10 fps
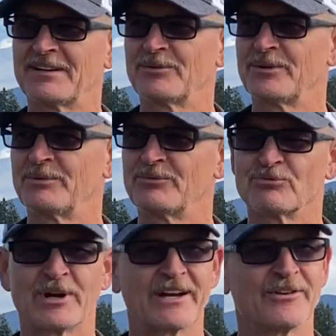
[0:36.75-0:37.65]
We
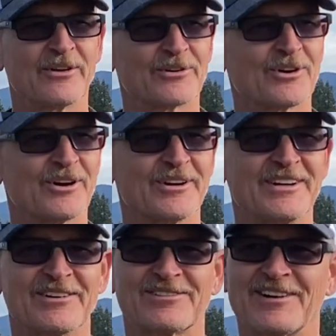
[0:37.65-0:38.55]
raided their garden
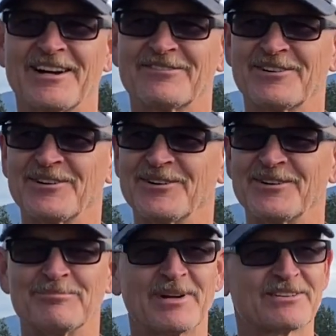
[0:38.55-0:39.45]
yesterday
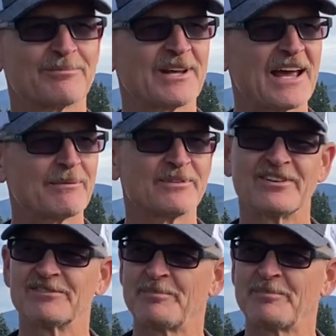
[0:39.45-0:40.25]
afternoon, picked some cabbages,